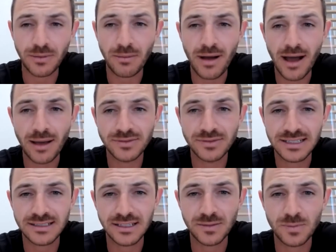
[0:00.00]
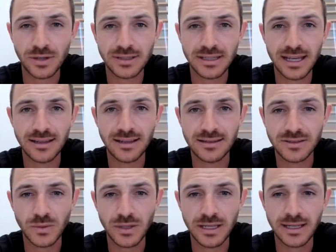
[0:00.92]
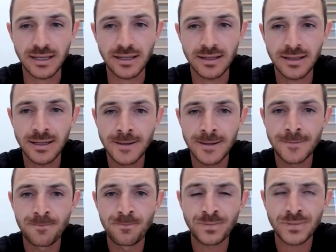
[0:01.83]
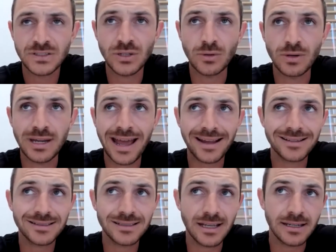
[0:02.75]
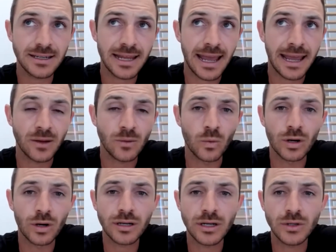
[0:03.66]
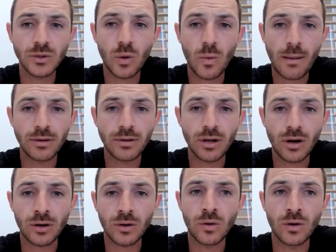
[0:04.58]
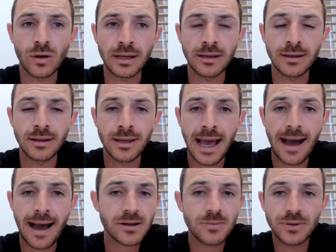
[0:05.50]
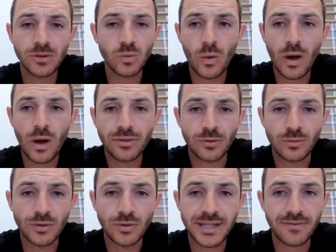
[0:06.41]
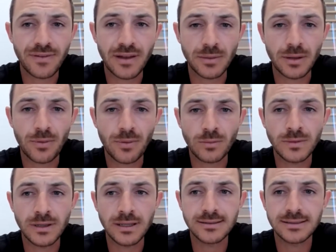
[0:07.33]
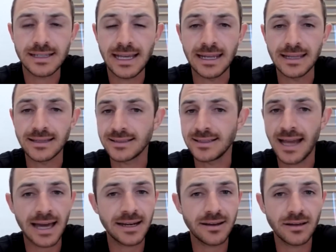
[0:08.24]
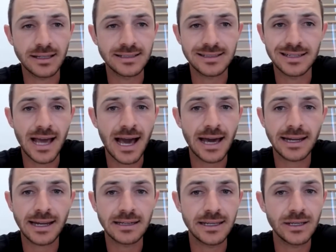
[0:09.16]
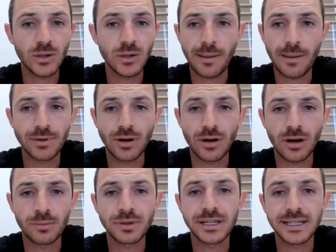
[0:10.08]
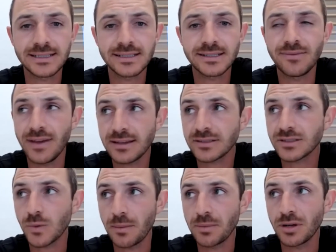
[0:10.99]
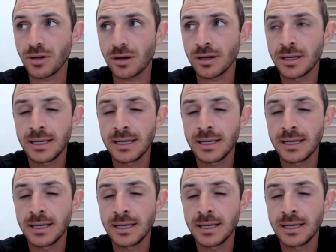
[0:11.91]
my mom's 60th birthday this weekend. So next Sunday, we're going to do a webinar on how to build wealth through multifamily apartments. And it's not a deal webinar, but it is an investor webinar.